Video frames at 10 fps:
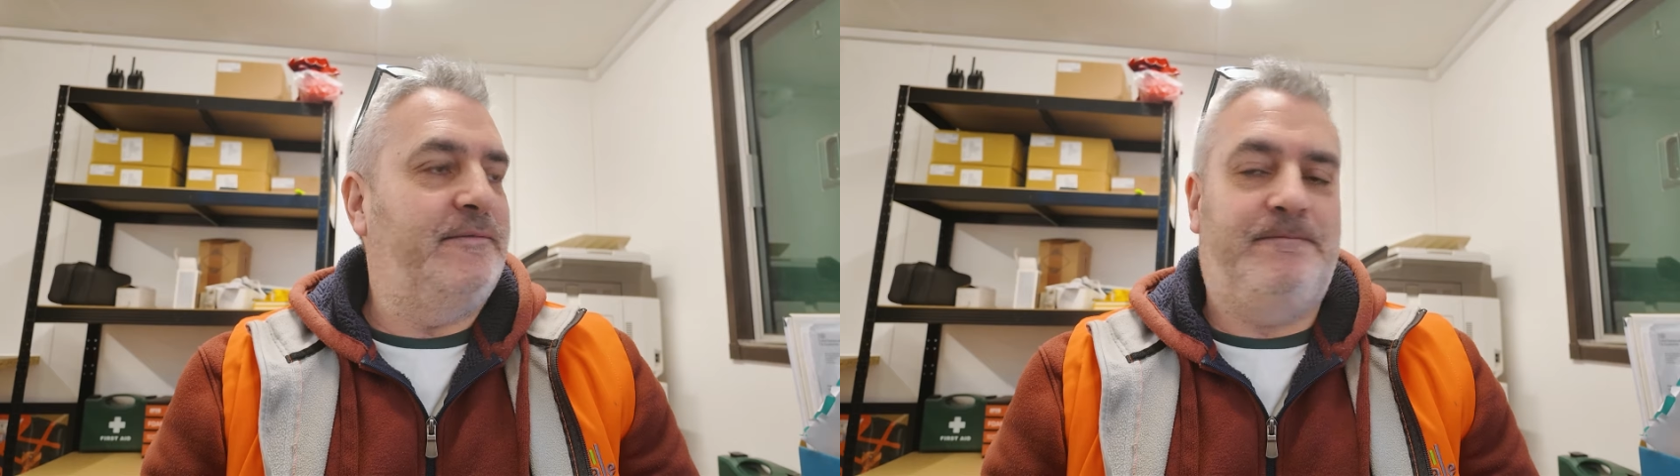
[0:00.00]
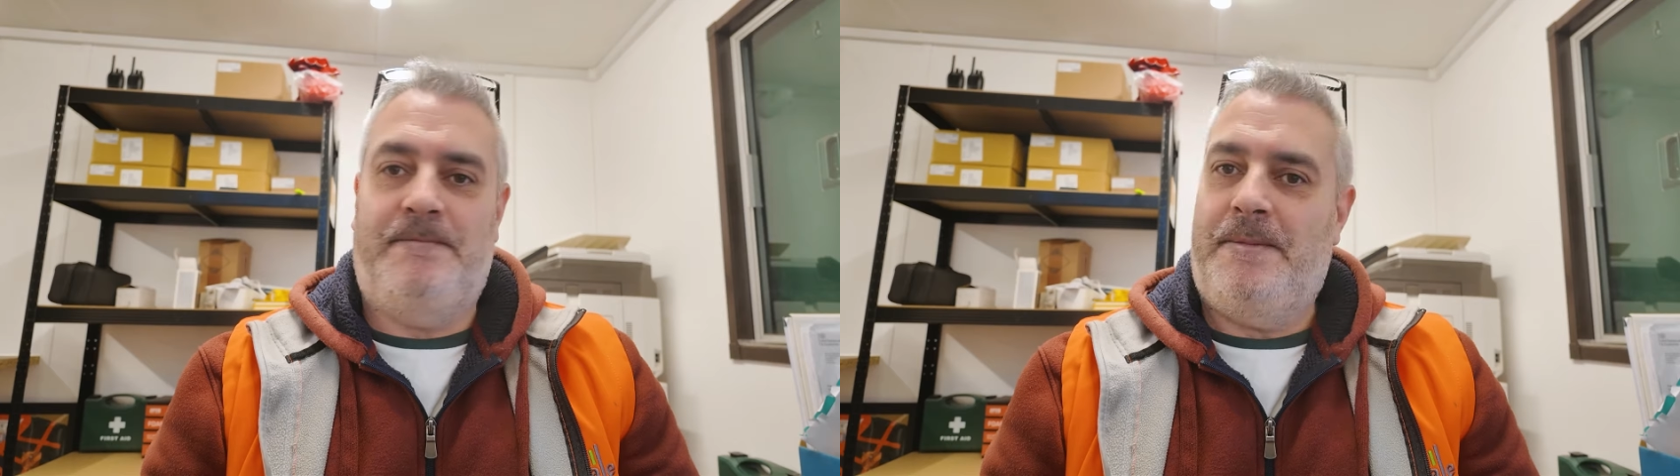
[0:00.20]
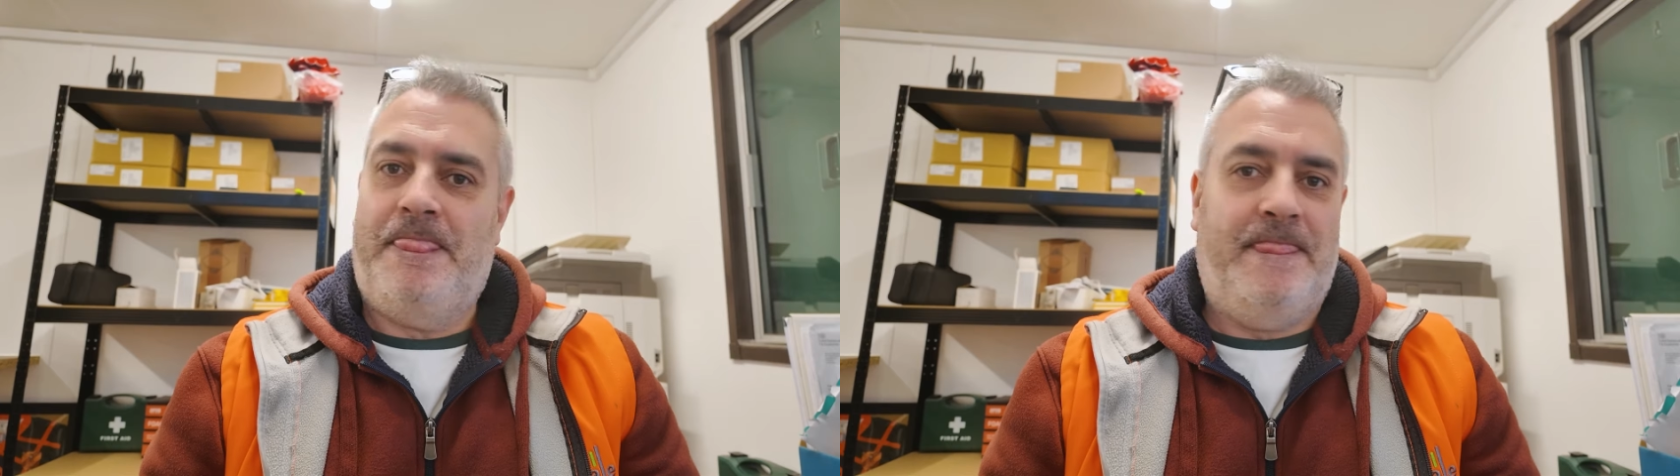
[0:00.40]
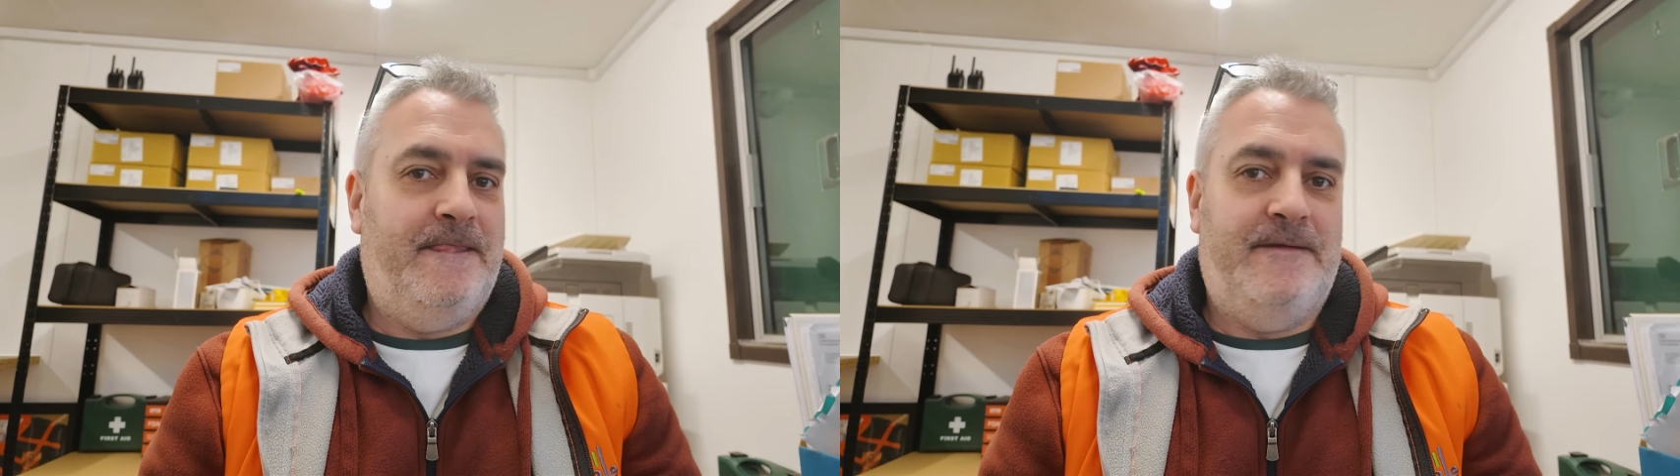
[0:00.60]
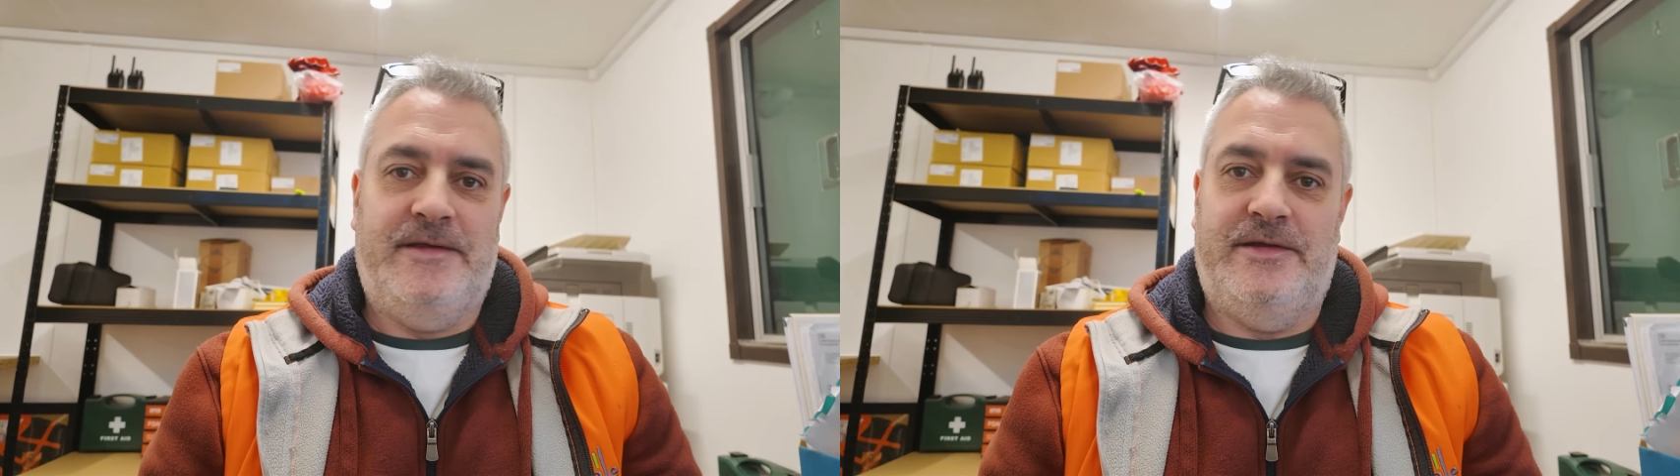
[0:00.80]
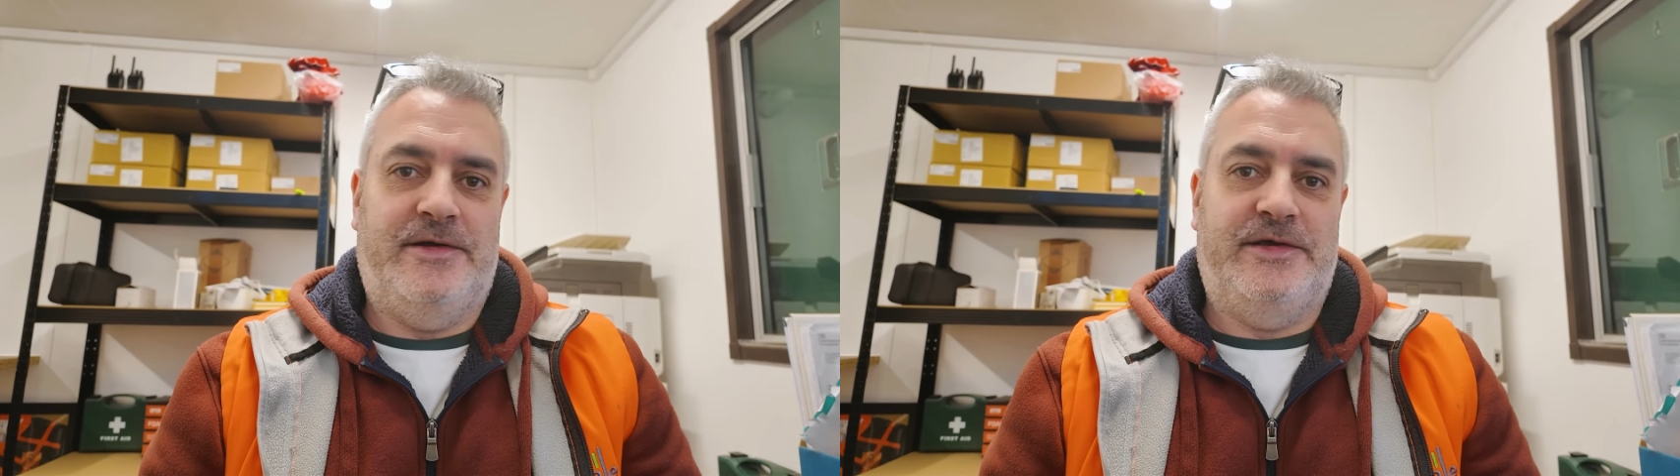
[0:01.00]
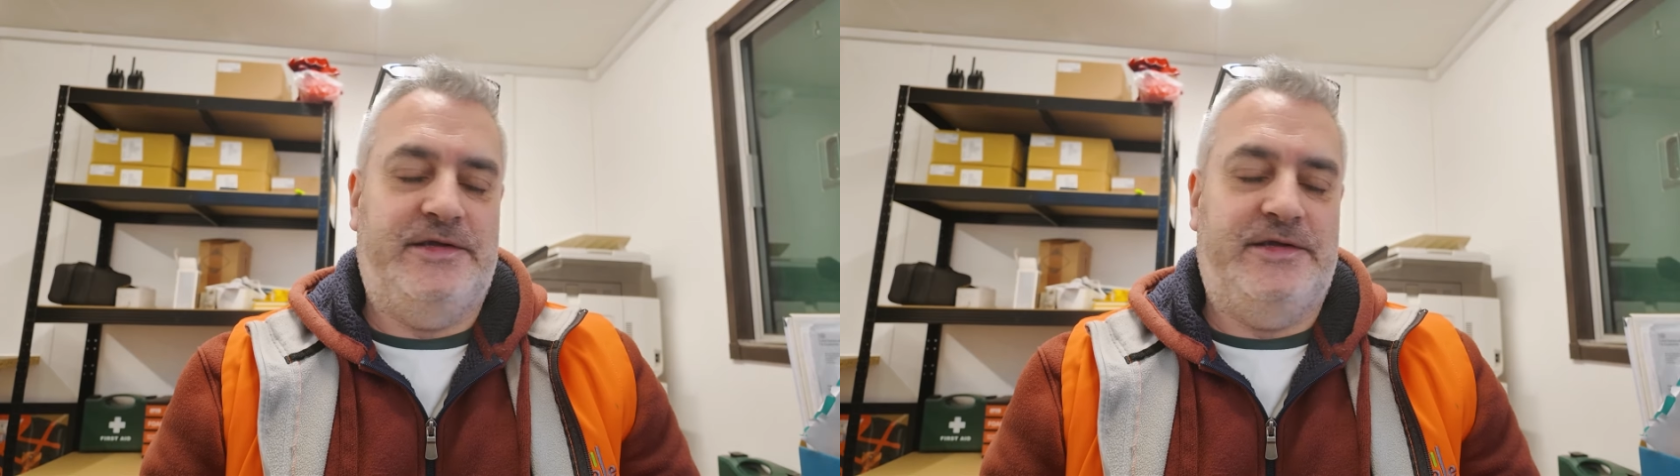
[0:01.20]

Um, you know,